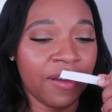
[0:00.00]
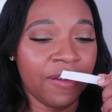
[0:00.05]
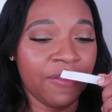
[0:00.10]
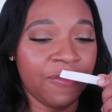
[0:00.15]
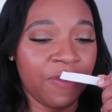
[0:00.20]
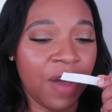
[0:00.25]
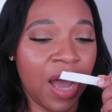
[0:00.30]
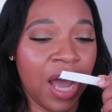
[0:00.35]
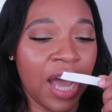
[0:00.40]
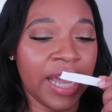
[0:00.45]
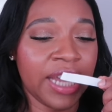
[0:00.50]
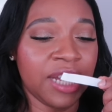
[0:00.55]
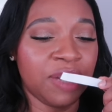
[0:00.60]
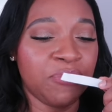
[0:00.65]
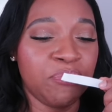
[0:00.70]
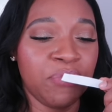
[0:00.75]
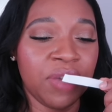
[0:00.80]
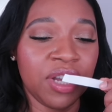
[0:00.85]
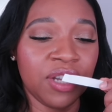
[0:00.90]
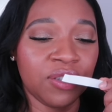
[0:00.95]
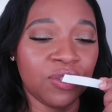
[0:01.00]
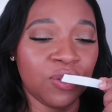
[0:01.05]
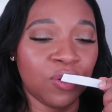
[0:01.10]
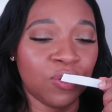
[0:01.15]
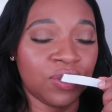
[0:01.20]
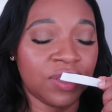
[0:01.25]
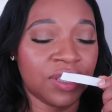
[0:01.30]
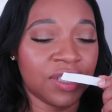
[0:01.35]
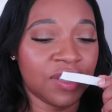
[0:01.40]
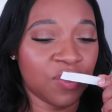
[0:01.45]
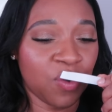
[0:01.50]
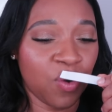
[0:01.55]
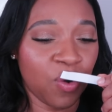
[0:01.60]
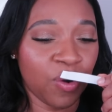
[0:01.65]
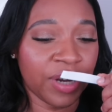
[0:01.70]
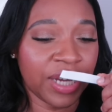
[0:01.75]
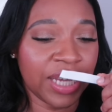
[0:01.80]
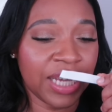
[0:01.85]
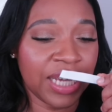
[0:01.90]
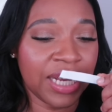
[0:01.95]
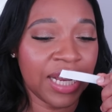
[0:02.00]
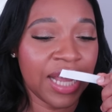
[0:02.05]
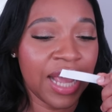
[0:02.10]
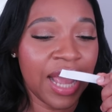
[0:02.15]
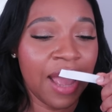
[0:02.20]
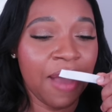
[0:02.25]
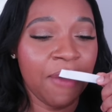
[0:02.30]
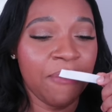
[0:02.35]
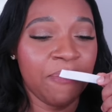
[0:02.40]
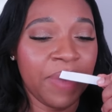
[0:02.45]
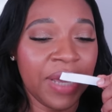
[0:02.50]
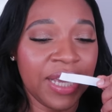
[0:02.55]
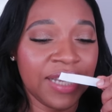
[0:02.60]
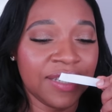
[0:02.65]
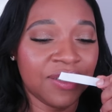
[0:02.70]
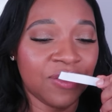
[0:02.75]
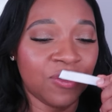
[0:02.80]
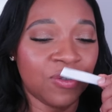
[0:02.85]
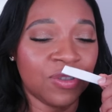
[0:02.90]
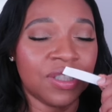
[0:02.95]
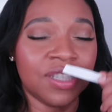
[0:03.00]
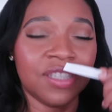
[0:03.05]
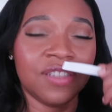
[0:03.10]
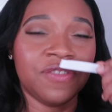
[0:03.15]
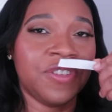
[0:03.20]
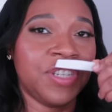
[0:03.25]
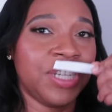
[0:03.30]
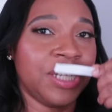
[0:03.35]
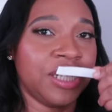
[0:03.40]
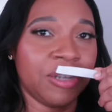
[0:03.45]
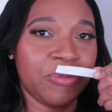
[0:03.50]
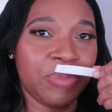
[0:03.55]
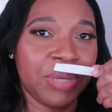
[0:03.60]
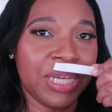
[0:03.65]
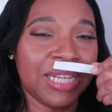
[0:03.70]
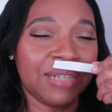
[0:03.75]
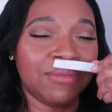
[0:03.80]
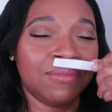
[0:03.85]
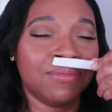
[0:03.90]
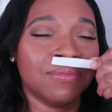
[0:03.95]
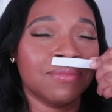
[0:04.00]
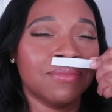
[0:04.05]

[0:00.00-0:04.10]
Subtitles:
vine, middle notes is orchid, base notes is vanilla bean.